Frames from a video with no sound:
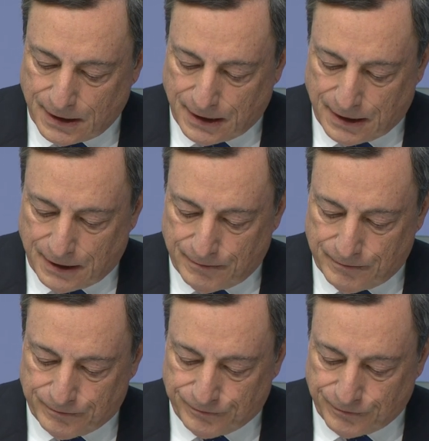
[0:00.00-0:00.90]

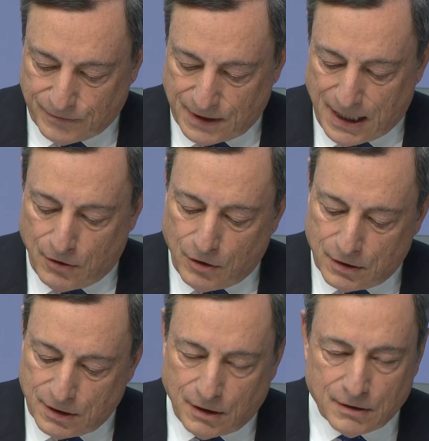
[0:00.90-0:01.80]
Now,
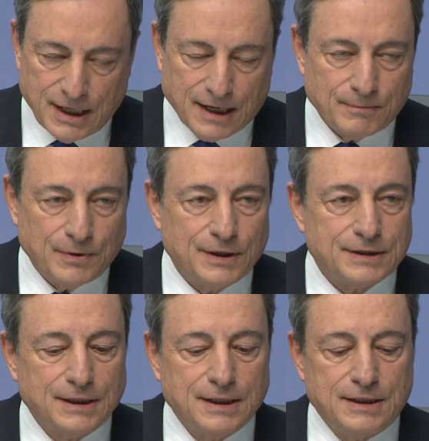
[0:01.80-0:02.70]
on the other point,